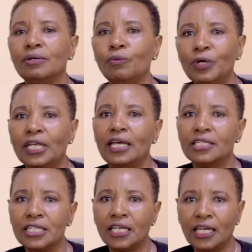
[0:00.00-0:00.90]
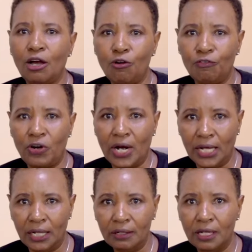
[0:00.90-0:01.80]
we can take care of our
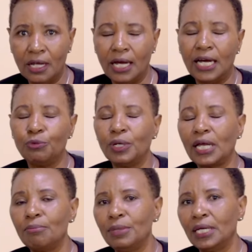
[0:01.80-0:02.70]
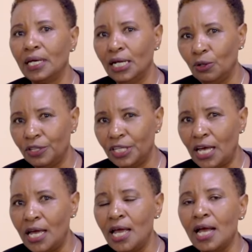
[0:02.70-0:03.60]
health and we can be
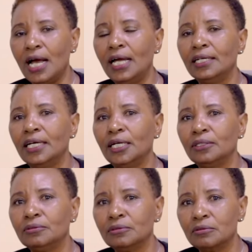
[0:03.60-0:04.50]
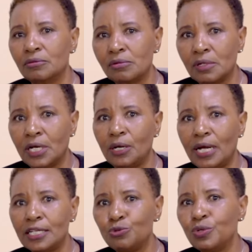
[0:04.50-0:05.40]
healthier. And
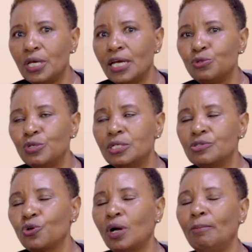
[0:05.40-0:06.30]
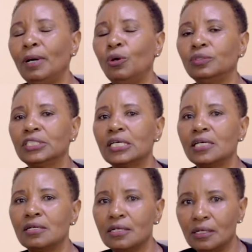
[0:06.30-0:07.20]
as we talk about
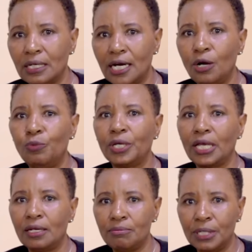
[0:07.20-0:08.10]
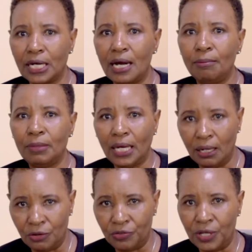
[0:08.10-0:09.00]
how we can become
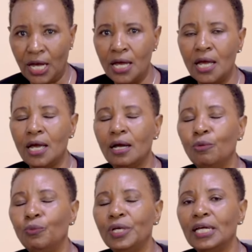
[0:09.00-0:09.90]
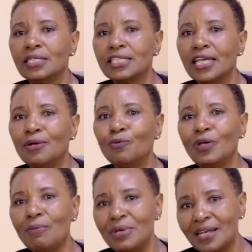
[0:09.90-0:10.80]
healthier, we are saying
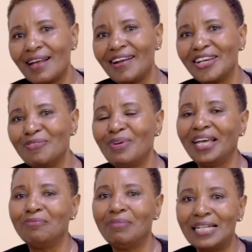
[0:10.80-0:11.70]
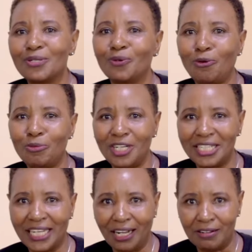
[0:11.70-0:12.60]
we are being carried by Bansal
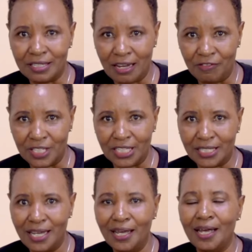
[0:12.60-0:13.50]
Community Health Services